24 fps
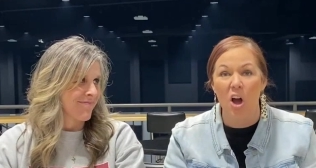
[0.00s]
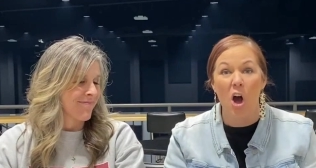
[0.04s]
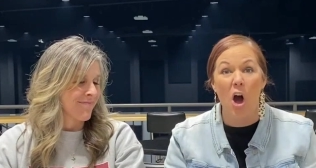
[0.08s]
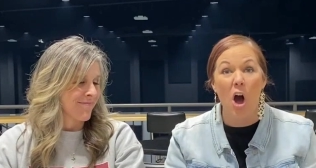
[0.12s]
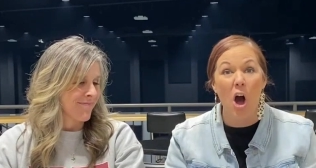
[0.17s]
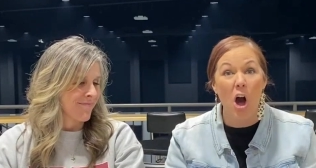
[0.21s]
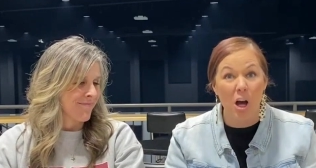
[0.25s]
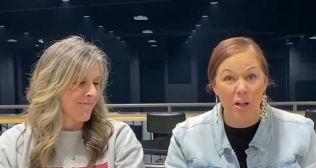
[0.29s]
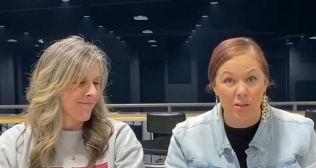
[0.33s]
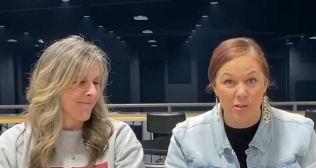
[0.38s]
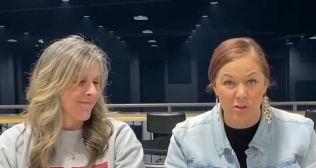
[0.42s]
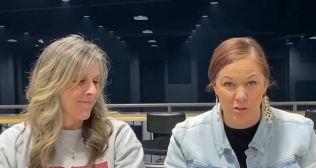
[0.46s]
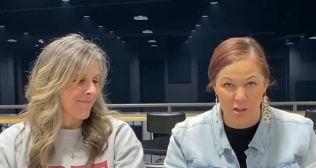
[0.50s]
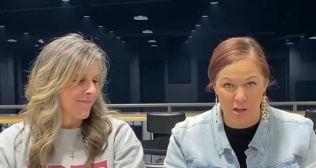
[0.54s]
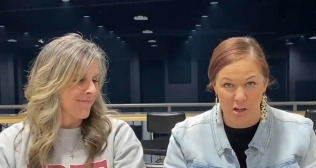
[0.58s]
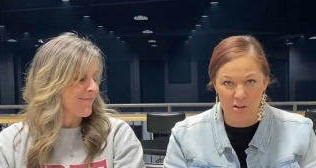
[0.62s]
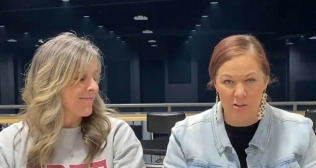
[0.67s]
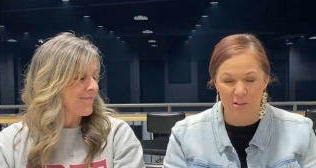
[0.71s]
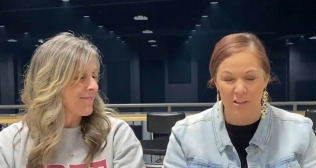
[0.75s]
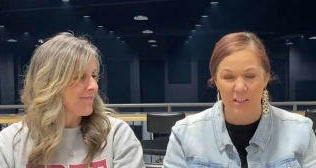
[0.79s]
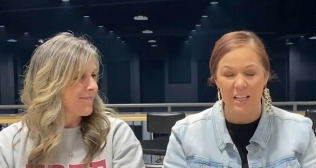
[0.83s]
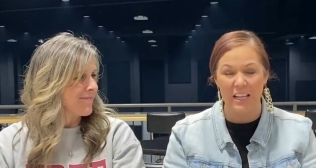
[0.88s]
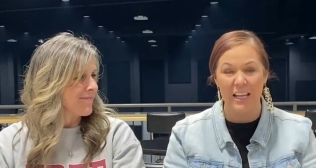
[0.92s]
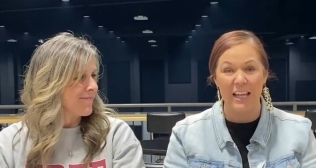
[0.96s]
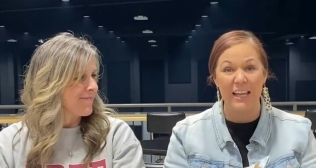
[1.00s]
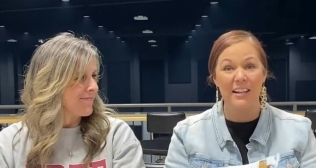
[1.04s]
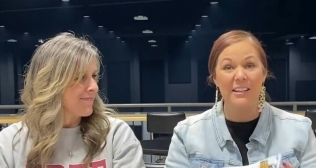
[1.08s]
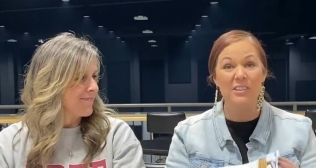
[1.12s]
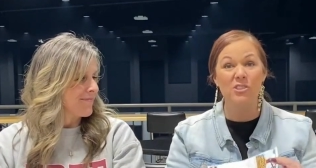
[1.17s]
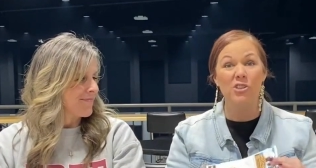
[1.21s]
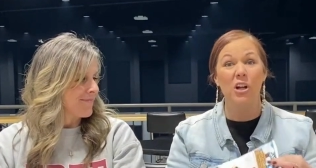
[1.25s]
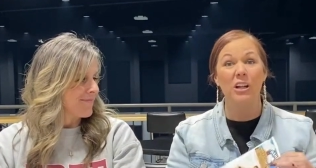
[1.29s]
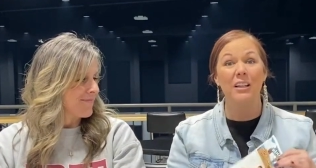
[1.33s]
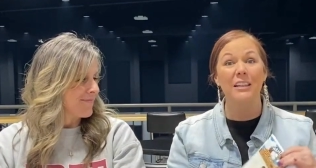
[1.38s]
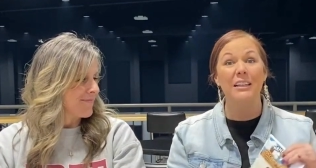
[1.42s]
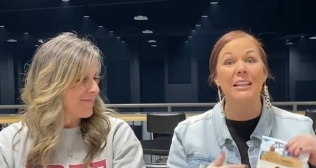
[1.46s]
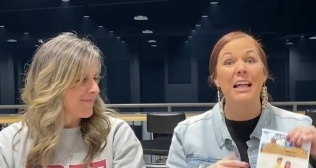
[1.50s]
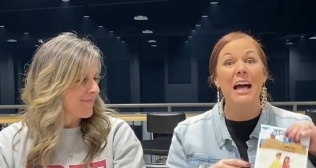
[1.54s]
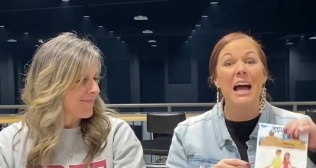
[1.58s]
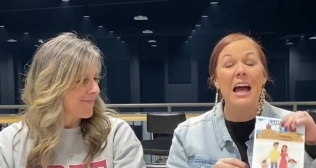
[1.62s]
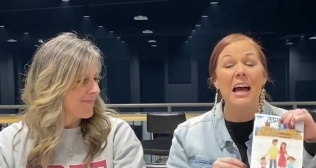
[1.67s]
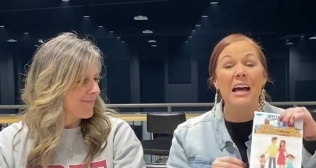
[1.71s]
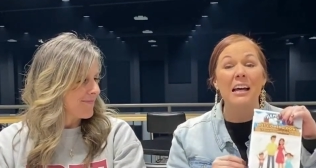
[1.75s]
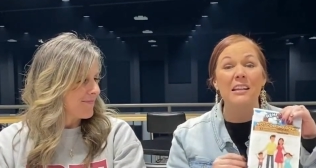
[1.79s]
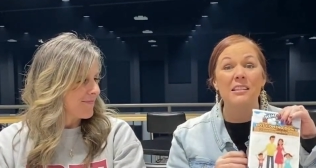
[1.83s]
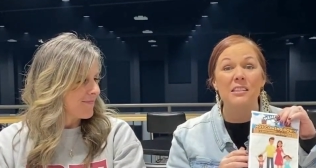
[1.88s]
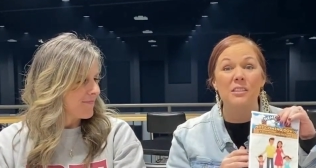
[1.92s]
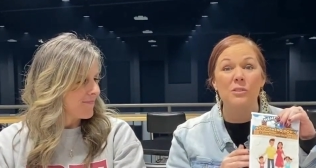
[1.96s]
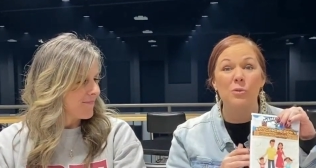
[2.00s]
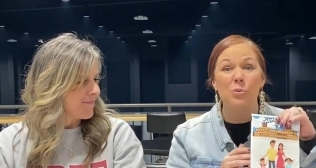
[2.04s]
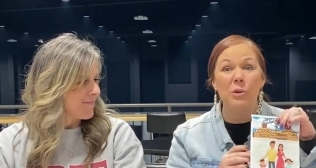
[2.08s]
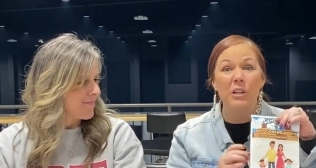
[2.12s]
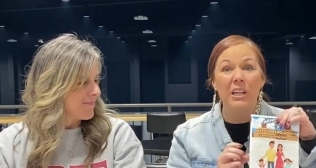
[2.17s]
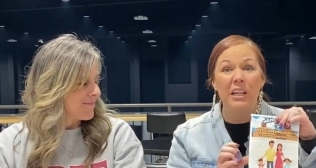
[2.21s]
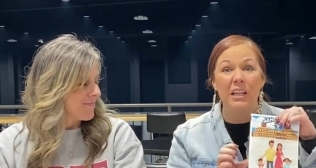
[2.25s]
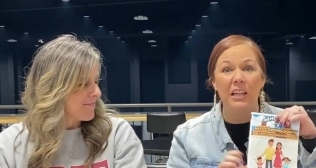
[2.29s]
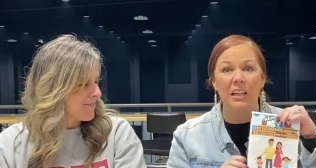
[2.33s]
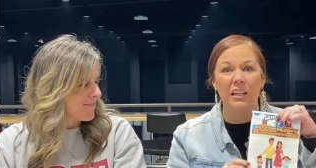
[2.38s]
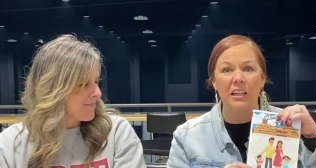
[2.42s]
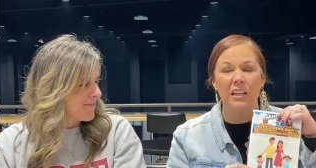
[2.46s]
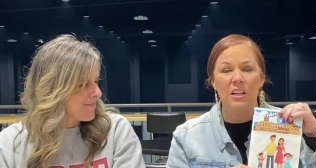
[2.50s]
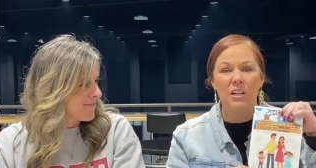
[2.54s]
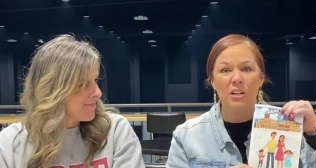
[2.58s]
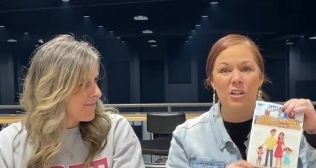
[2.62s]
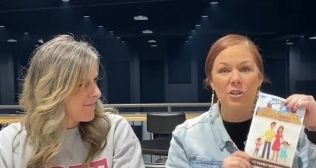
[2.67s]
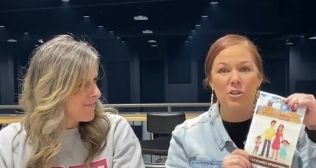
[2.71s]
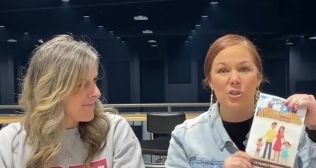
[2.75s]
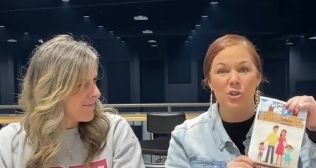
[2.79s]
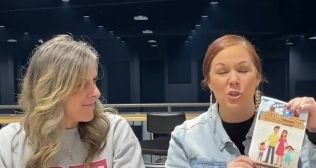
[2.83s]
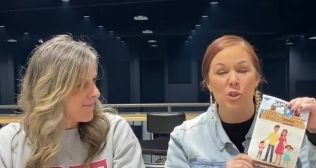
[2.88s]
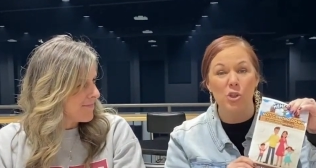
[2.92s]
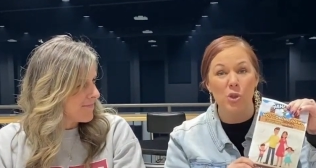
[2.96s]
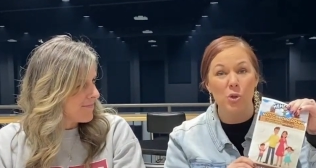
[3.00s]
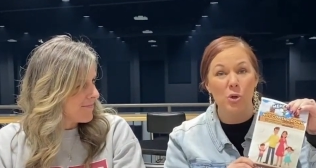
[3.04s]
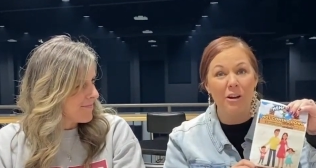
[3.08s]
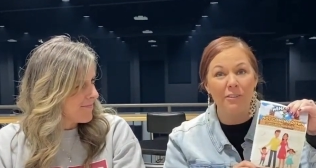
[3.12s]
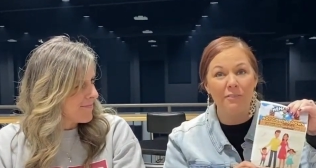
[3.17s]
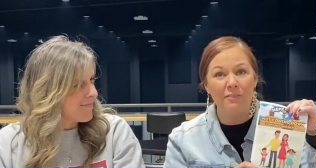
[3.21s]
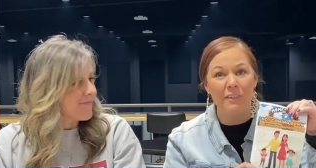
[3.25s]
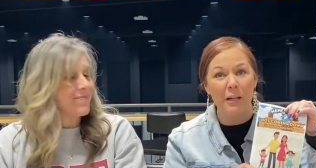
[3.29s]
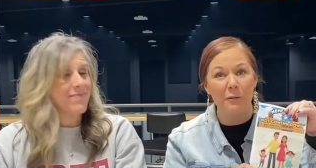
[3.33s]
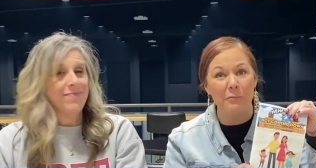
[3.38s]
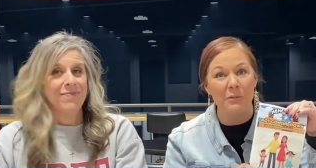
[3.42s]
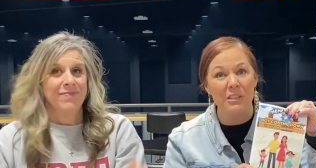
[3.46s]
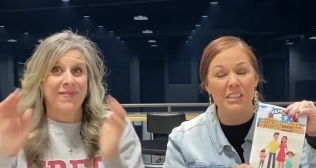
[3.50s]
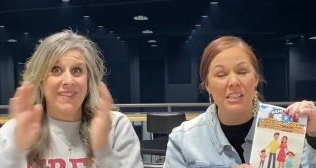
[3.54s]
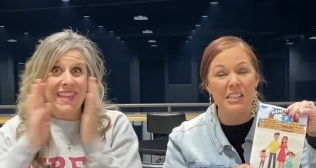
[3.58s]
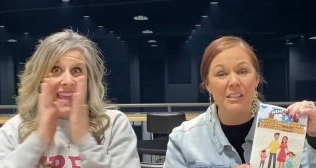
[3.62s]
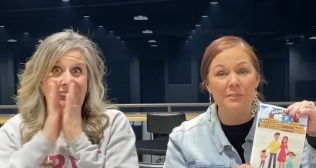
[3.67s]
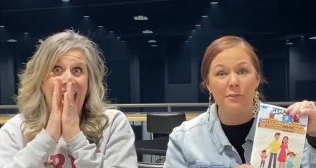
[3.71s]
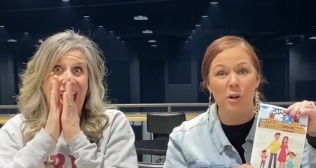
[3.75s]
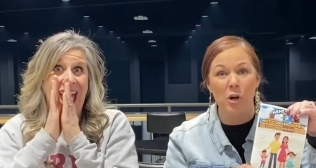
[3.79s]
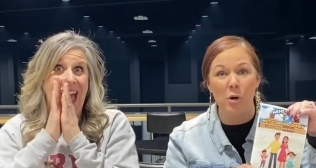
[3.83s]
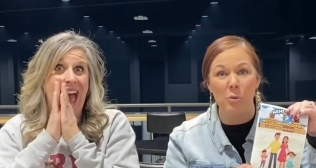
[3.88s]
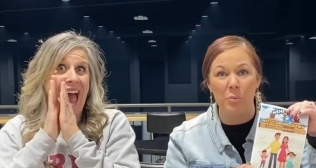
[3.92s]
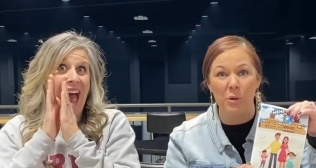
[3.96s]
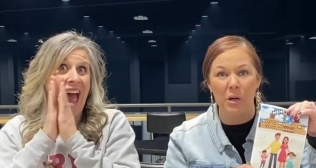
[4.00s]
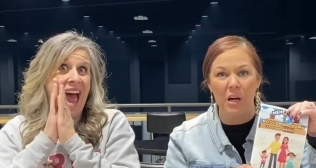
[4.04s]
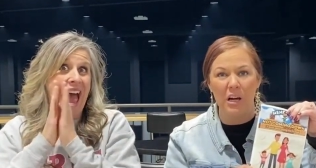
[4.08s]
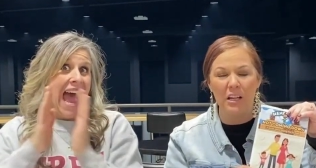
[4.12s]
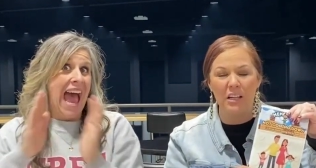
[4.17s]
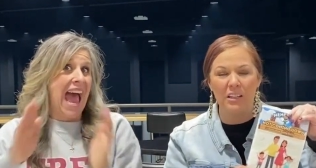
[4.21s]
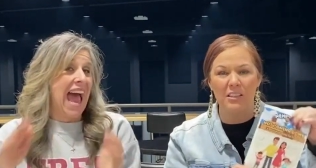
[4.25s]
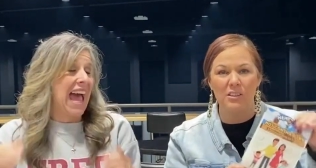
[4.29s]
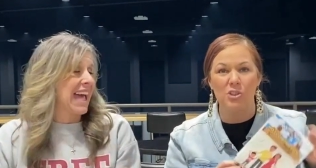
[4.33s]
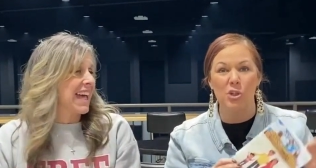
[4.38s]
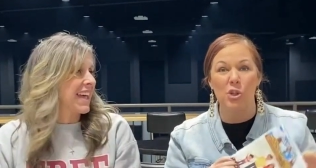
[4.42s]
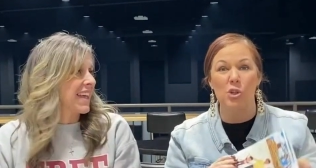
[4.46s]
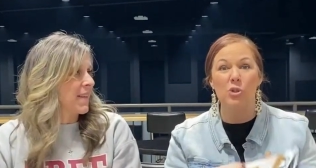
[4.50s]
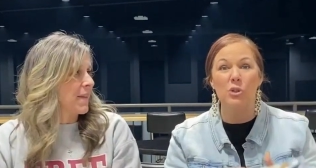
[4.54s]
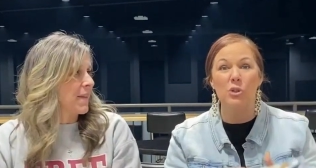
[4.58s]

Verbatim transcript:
Speaker 1: Also, it is our last week to do our Family Devo book. So you